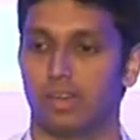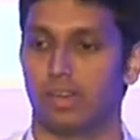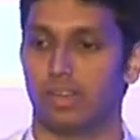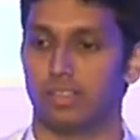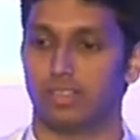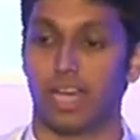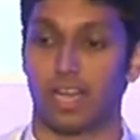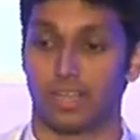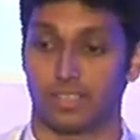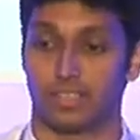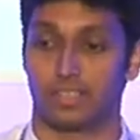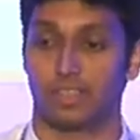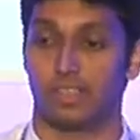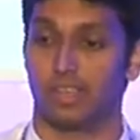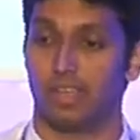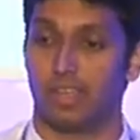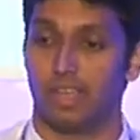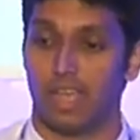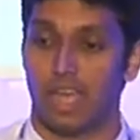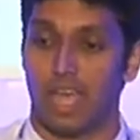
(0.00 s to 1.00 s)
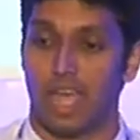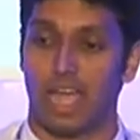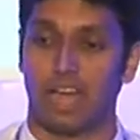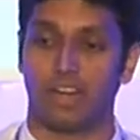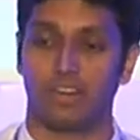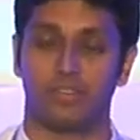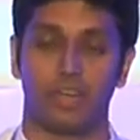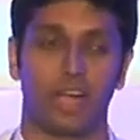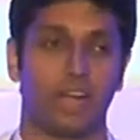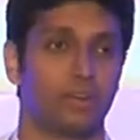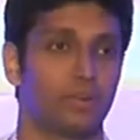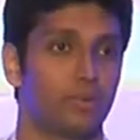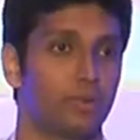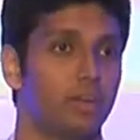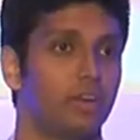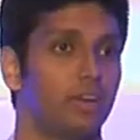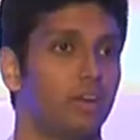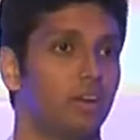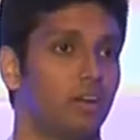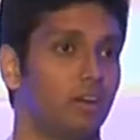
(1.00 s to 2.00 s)
thugs and trying to
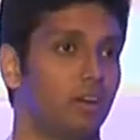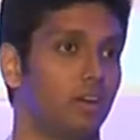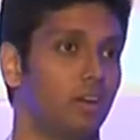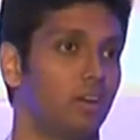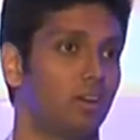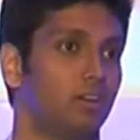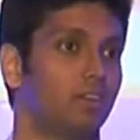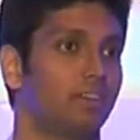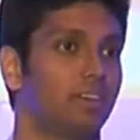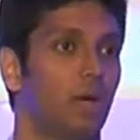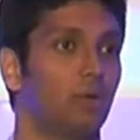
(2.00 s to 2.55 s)
rid a